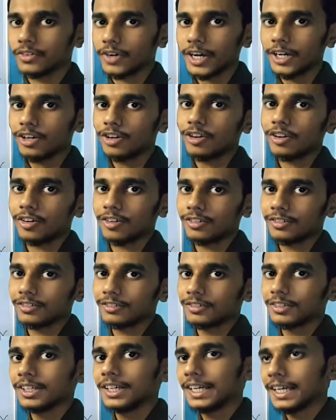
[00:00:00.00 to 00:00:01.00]
Right or wrong?
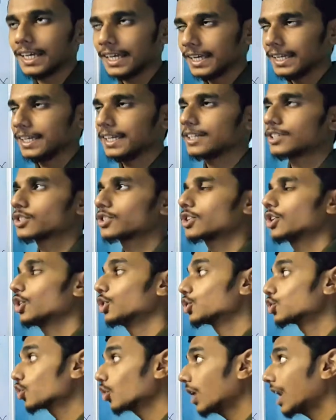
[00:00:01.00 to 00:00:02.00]
Yes.
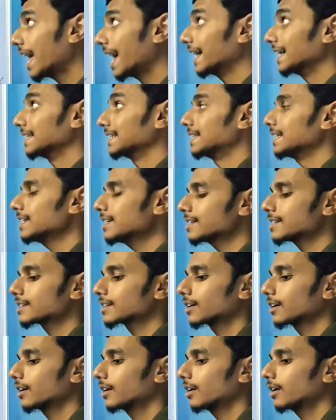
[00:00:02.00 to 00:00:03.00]
So like
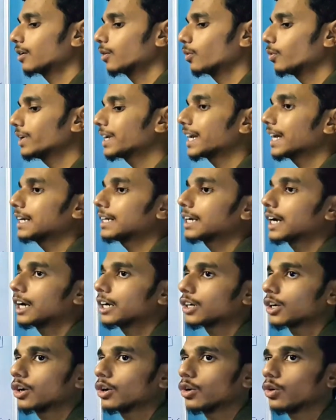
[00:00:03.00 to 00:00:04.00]
this, we can
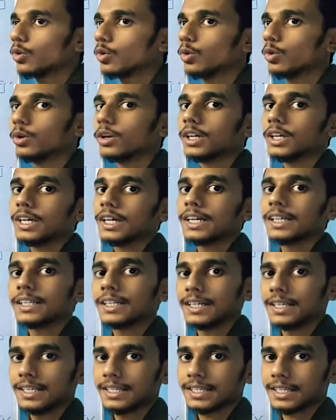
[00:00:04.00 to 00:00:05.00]
conclude
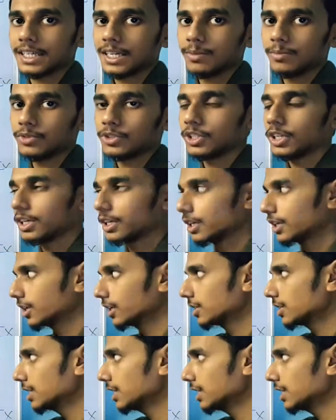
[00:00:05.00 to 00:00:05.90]
the description.